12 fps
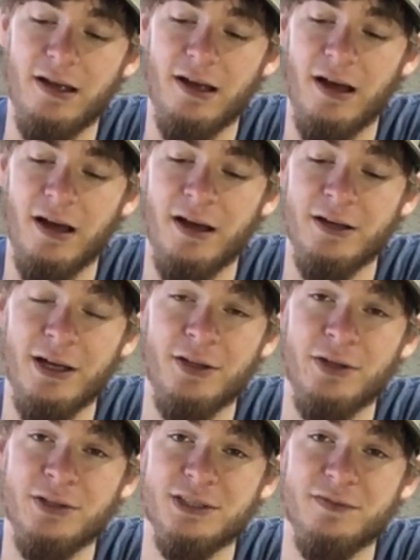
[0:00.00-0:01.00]
and getting
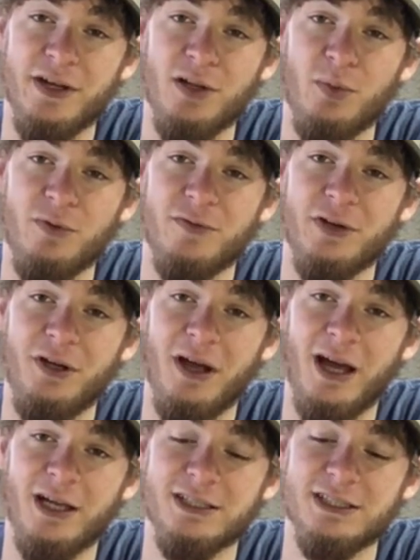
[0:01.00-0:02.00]
those available for you
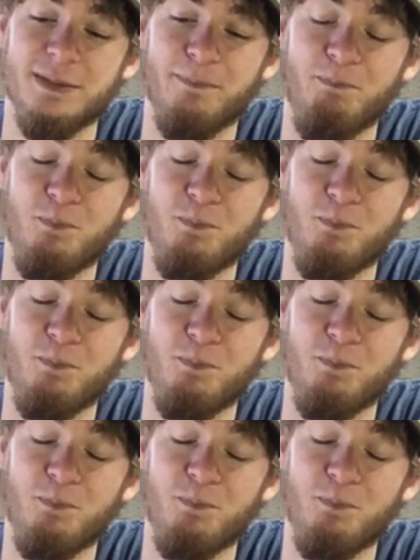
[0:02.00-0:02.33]
guys.